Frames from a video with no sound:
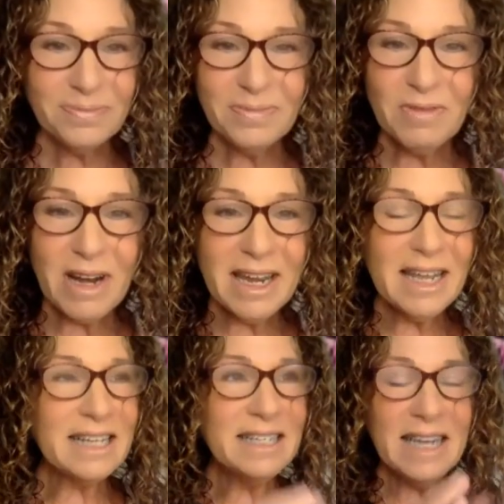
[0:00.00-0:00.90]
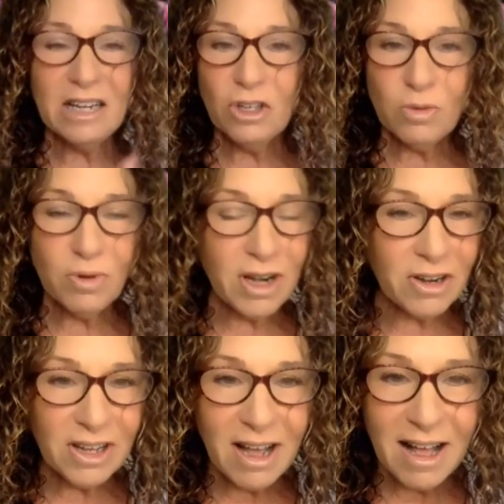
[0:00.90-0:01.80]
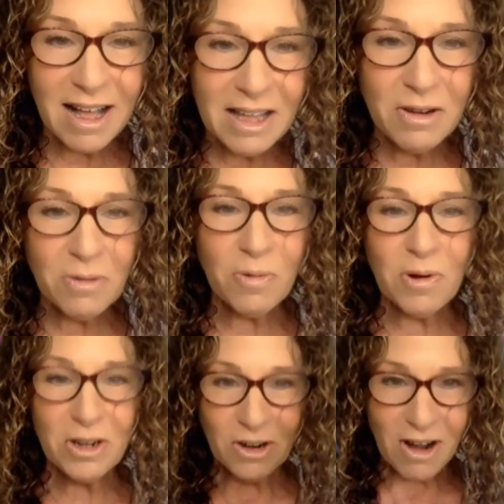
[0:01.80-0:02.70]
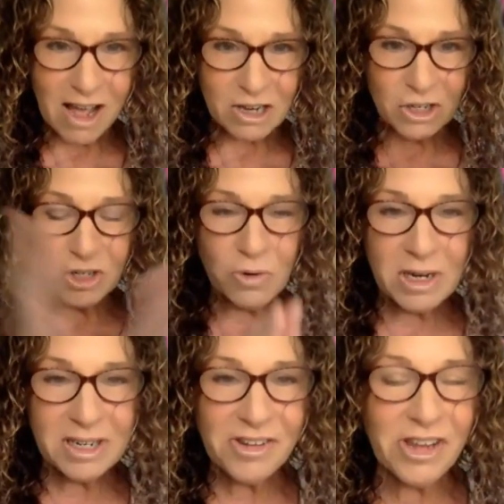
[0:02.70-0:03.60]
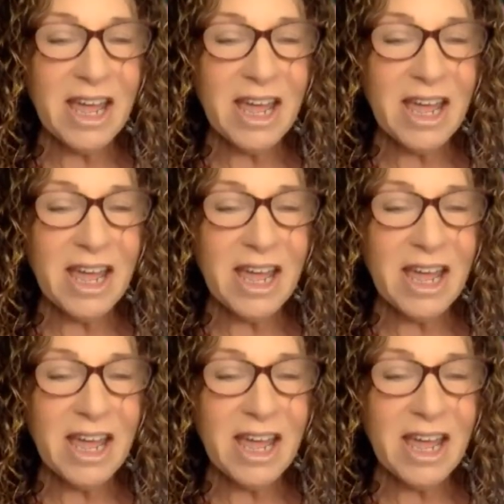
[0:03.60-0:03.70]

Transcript: right? And say a little prayer to God or your higher source